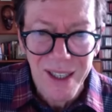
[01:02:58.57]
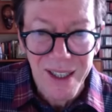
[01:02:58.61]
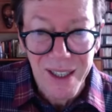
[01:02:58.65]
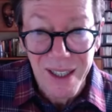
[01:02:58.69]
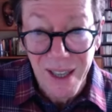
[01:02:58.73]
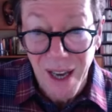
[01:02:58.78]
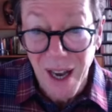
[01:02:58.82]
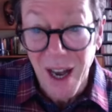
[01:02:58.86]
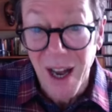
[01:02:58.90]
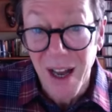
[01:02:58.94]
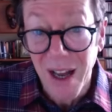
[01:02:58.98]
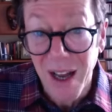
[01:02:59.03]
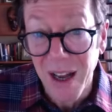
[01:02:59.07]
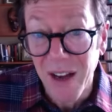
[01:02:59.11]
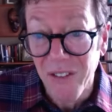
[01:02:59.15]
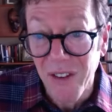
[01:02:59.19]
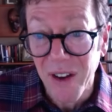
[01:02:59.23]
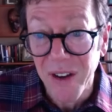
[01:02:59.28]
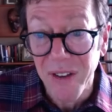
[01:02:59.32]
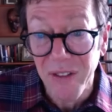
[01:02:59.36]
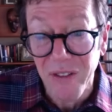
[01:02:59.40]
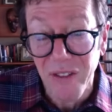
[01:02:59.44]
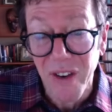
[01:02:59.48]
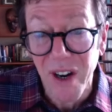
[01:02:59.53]
I, I
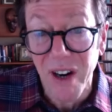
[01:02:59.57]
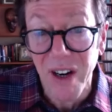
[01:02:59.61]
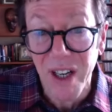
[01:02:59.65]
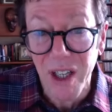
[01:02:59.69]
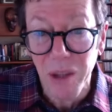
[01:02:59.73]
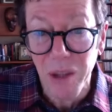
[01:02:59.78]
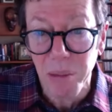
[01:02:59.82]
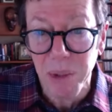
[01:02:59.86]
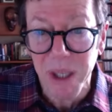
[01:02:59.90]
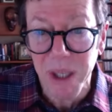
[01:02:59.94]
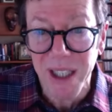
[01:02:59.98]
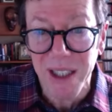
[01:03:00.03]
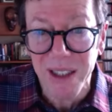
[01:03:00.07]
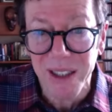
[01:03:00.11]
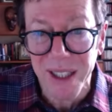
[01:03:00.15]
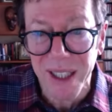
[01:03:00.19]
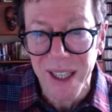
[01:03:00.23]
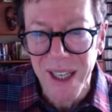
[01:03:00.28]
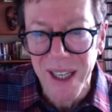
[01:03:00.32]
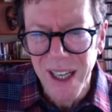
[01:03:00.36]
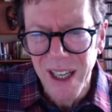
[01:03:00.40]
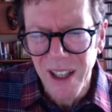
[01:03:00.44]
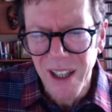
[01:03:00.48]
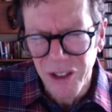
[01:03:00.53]
found it very appealing.
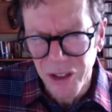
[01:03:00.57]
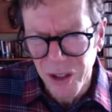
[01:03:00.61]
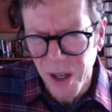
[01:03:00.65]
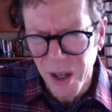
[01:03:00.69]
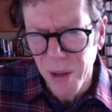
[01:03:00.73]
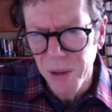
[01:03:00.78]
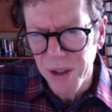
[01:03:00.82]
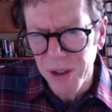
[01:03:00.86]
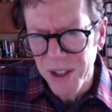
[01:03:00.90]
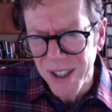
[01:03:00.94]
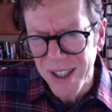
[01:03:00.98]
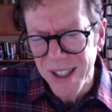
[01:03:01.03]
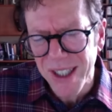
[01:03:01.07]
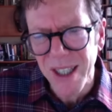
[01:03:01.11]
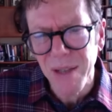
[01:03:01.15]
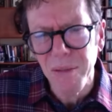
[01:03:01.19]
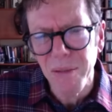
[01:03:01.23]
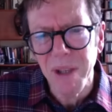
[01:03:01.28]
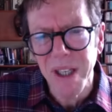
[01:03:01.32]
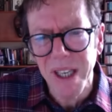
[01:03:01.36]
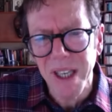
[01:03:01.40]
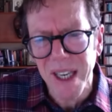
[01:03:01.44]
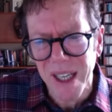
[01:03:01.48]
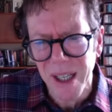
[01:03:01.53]
So I was
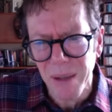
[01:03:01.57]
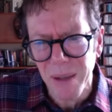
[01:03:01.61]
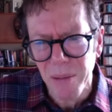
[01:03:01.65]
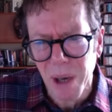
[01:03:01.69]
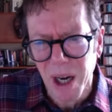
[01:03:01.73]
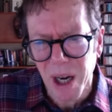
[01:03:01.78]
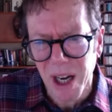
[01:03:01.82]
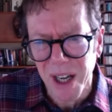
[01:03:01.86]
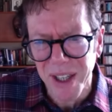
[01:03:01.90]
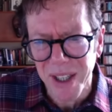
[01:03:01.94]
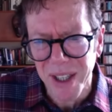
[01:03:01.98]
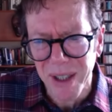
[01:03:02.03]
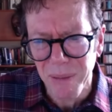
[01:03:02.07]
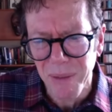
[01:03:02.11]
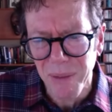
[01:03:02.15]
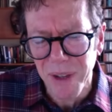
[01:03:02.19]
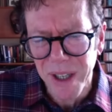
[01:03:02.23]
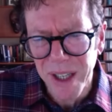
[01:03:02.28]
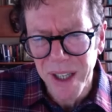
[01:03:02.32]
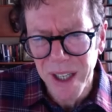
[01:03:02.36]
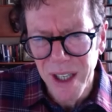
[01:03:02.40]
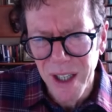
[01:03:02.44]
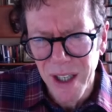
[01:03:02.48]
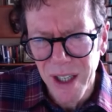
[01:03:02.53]
intimidated by him.
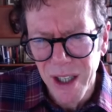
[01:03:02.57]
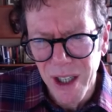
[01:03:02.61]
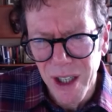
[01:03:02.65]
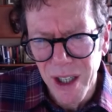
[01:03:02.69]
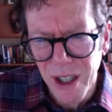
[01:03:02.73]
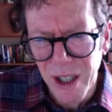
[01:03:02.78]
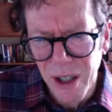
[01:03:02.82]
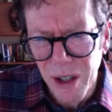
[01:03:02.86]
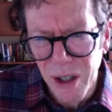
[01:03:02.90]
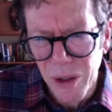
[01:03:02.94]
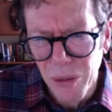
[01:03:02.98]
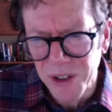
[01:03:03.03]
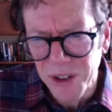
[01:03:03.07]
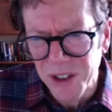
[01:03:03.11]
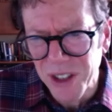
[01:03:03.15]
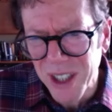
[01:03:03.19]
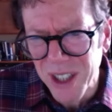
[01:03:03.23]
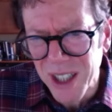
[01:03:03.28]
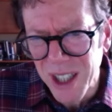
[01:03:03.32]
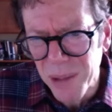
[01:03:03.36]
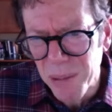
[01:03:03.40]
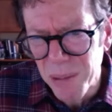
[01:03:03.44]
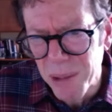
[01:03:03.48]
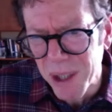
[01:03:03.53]
Was he
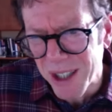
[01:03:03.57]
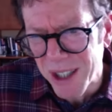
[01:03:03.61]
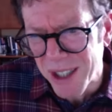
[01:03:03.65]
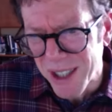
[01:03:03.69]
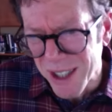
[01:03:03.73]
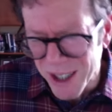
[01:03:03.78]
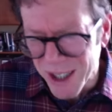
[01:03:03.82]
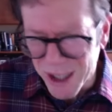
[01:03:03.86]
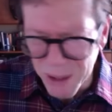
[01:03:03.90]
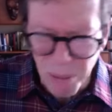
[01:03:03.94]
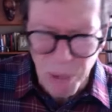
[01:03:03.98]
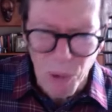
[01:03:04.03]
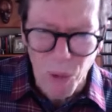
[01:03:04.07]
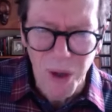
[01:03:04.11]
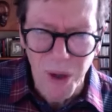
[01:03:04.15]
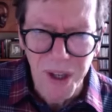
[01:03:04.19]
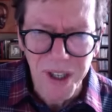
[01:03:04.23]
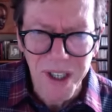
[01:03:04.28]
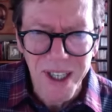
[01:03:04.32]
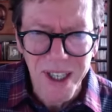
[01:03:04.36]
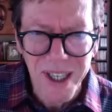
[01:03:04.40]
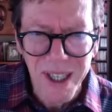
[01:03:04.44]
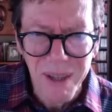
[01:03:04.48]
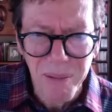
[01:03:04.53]
going to be
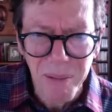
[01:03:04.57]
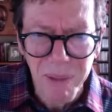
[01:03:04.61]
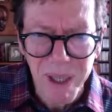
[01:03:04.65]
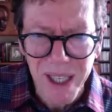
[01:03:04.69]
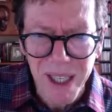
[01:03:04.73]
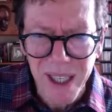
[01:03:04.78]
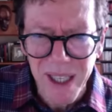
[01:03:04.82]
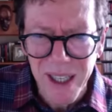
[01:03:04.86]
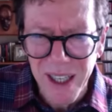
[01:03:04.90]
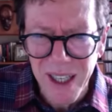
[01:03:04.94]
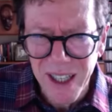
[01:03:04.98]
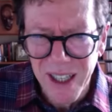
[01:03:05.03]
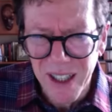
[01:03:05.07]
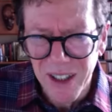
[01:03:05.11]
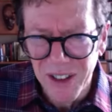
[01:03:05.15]
disappointed in me?